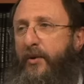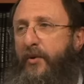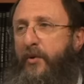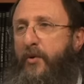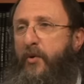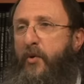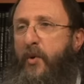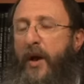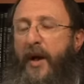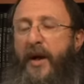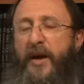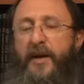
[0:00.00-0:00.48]

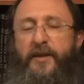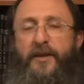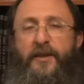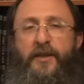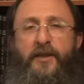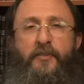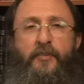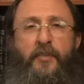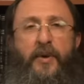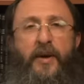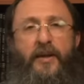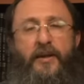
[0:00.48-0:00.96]
who has
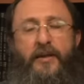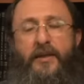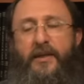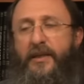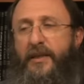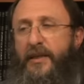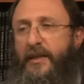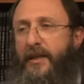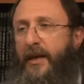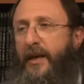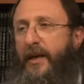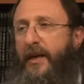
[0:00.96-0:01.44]

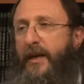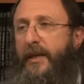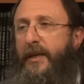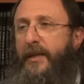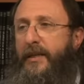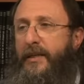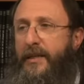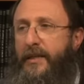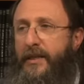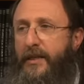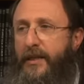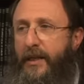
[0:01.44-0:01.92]
spent
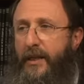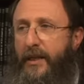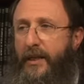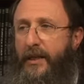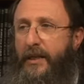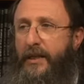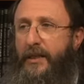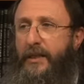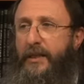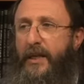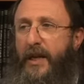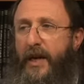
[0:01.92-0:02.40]
his
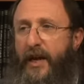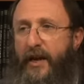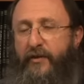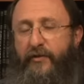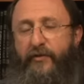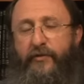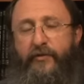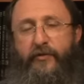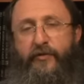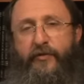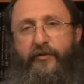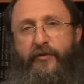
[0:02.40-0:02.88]

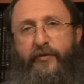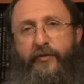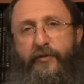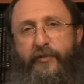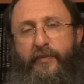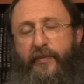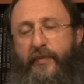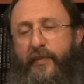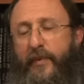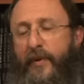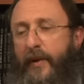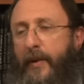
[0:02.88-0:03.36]
life,
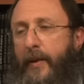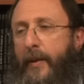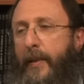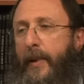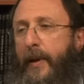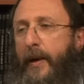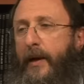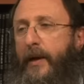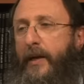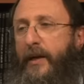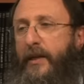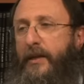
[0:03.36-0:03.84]

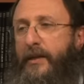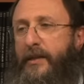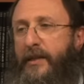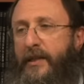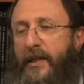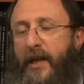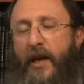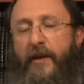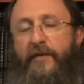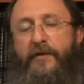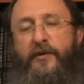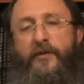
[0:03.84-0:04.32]
his
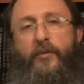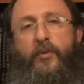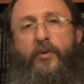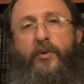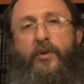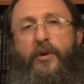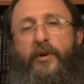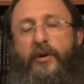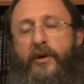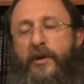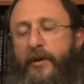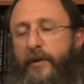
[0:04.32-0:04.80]
life's
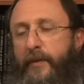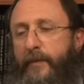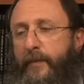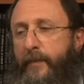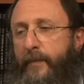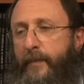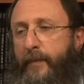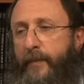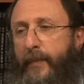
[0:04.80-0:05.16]
work,